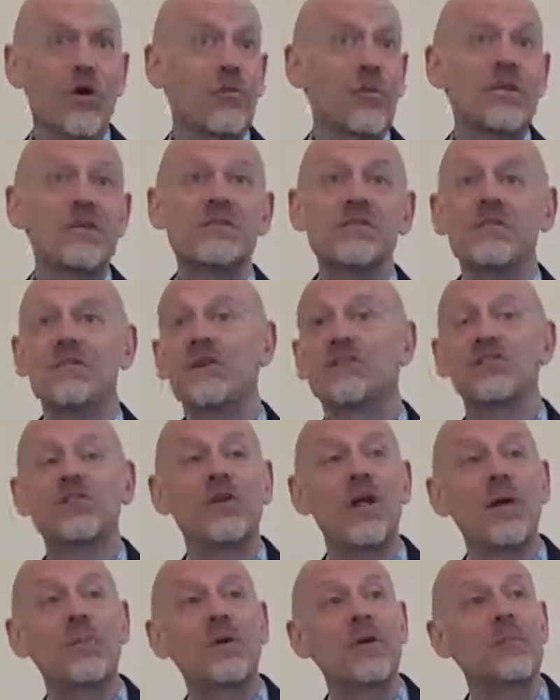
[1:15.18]
no reason this
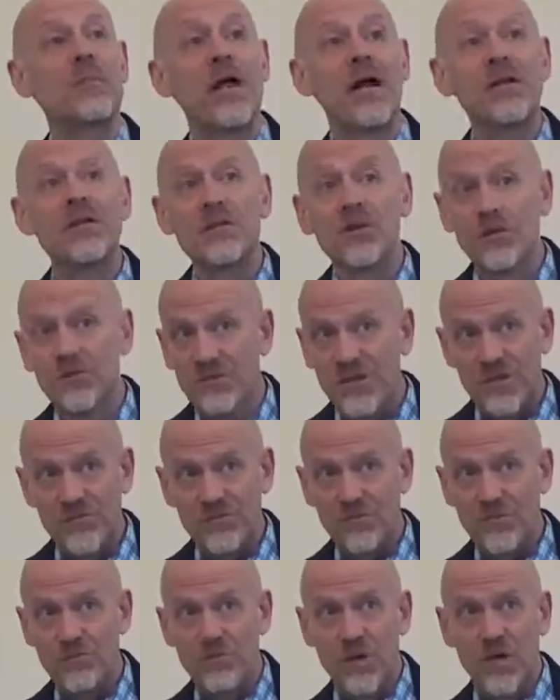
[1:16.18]
could not be applied to the Old
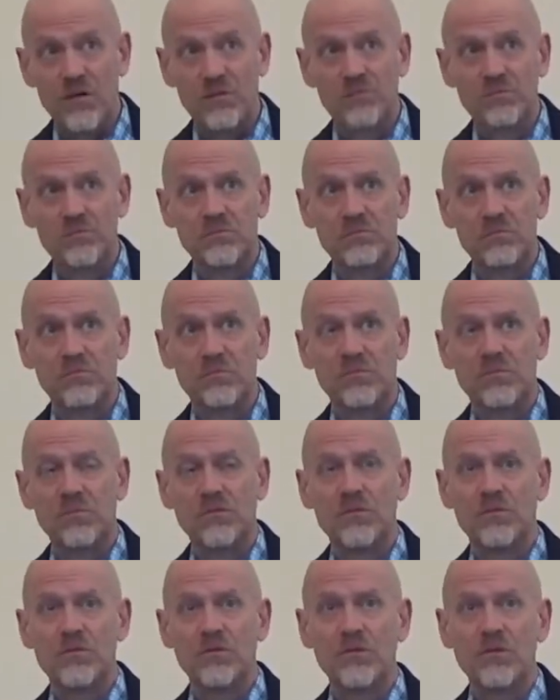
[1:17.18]
Testament as well,
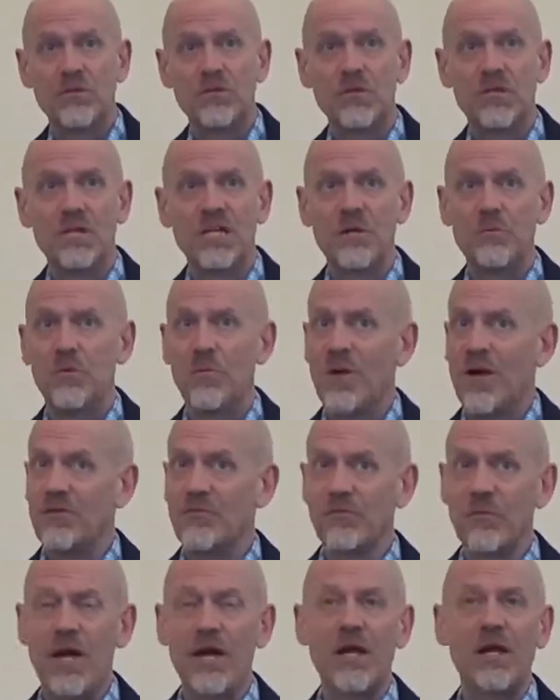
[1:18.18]
to the Hebrew
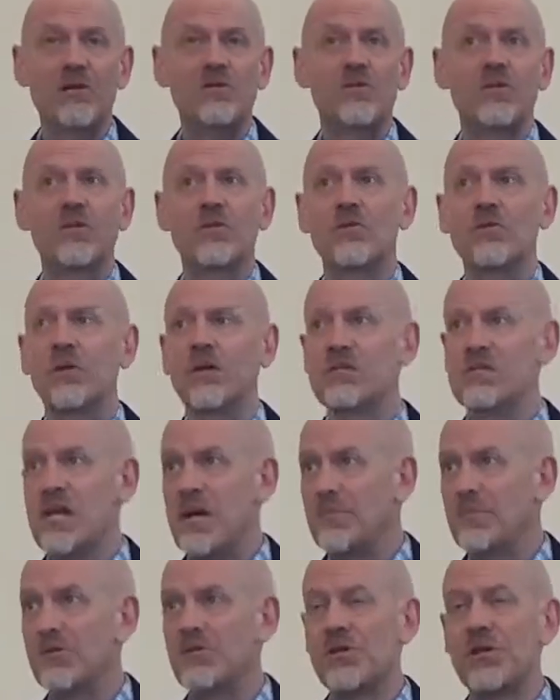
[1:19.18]
Masoretic, to the Greek
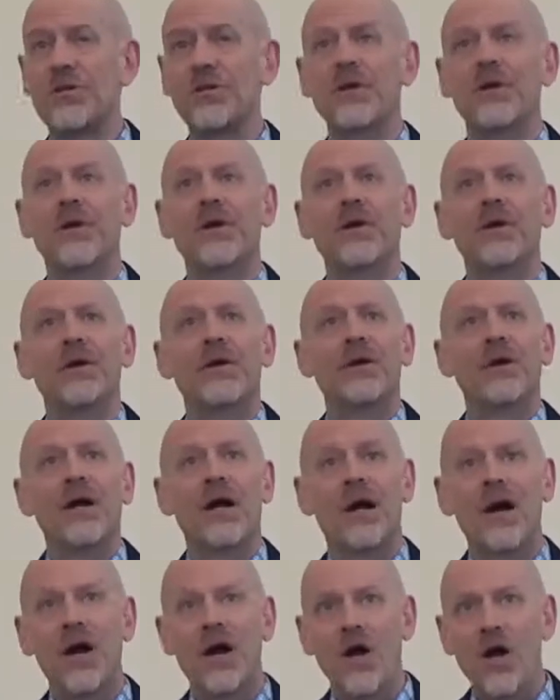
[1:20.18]
Septuagint.
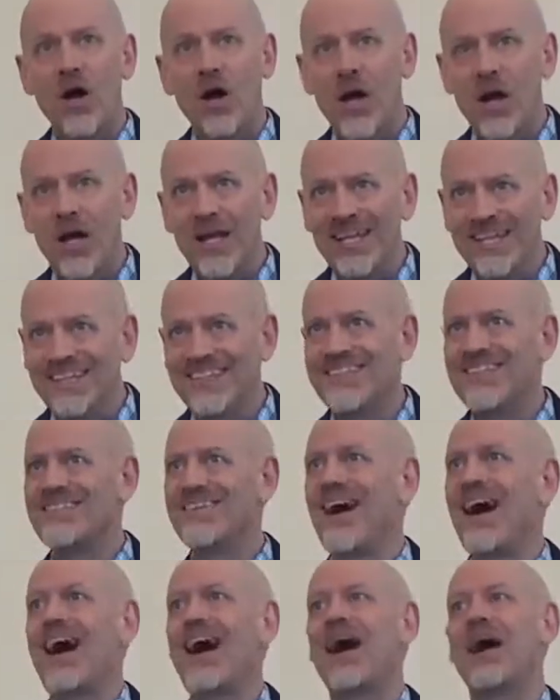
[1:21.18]
In
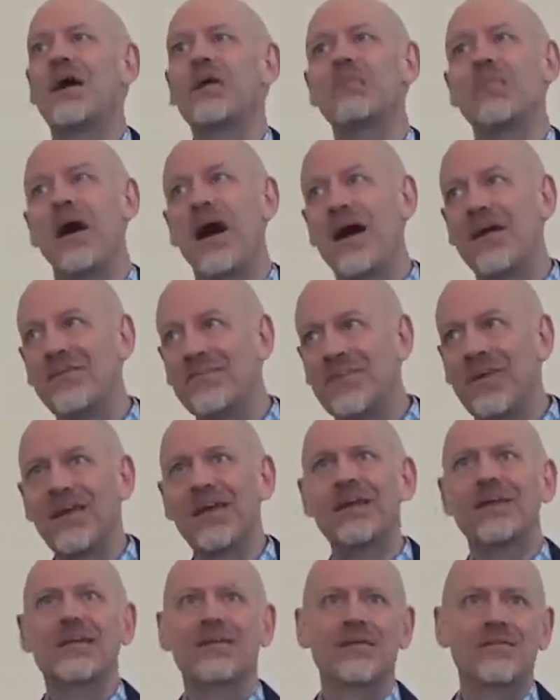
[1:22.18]
time, I
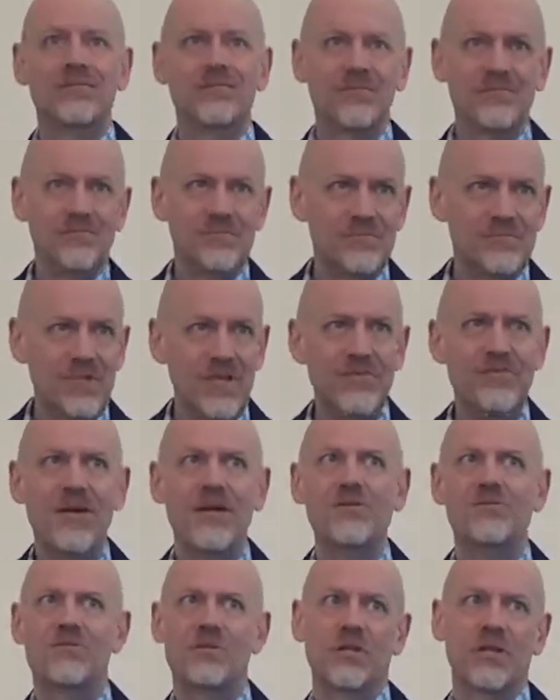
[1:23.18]
think
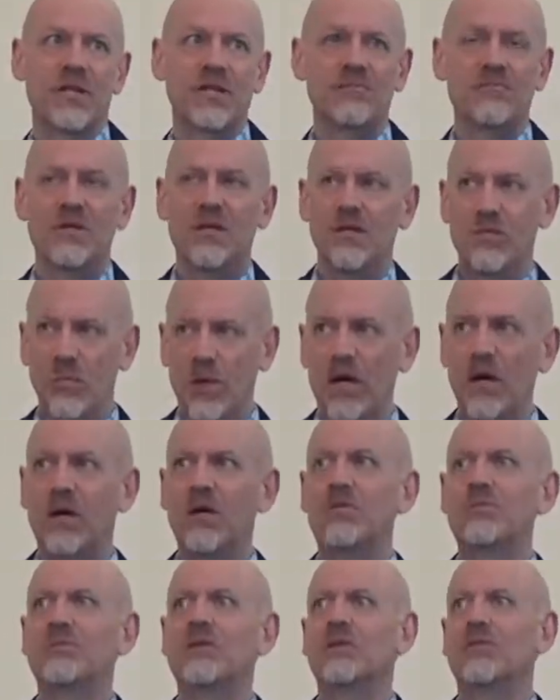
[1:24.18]
eventually it
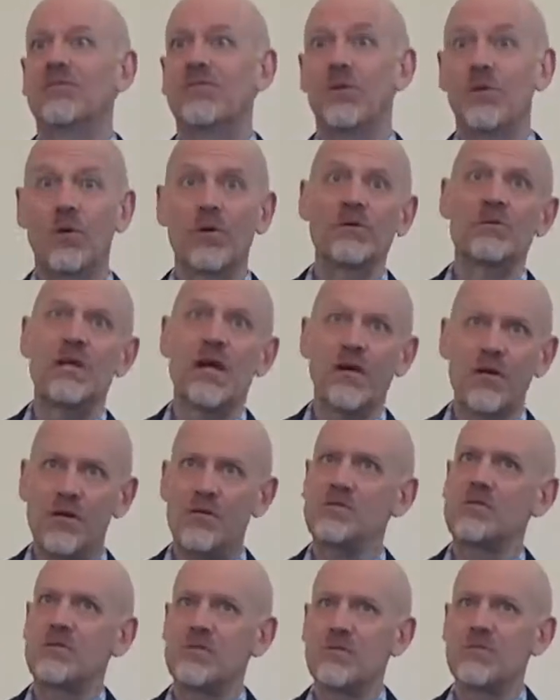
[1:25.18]
will, if the Lord
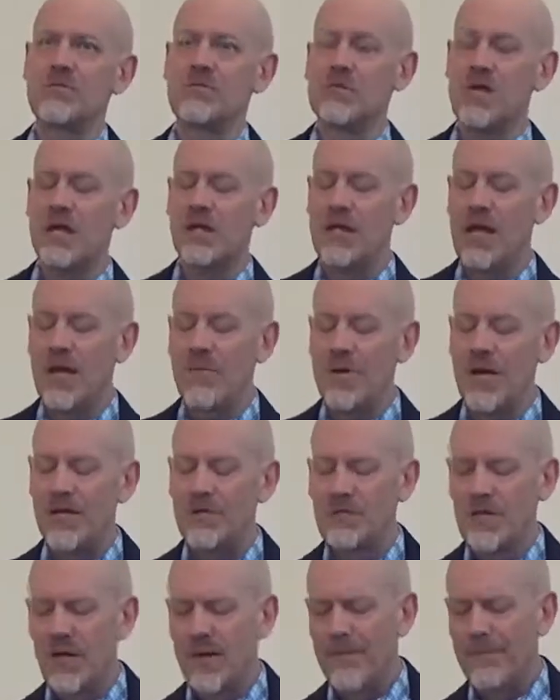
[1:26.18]
tarries, because it would take that amount
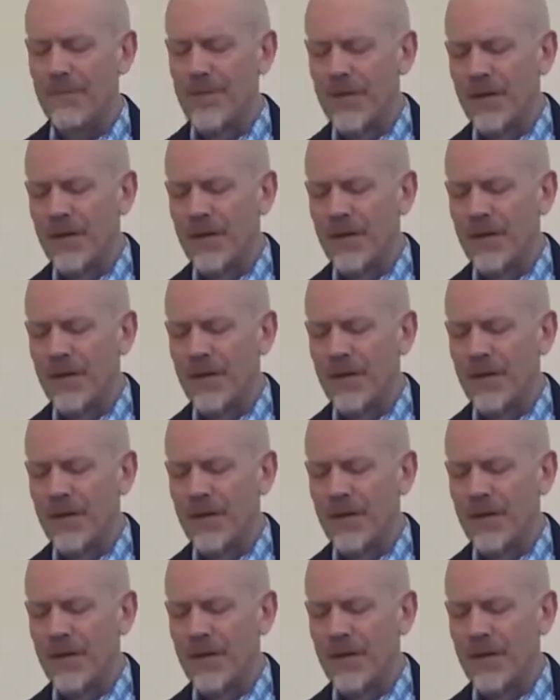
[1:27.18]
of time.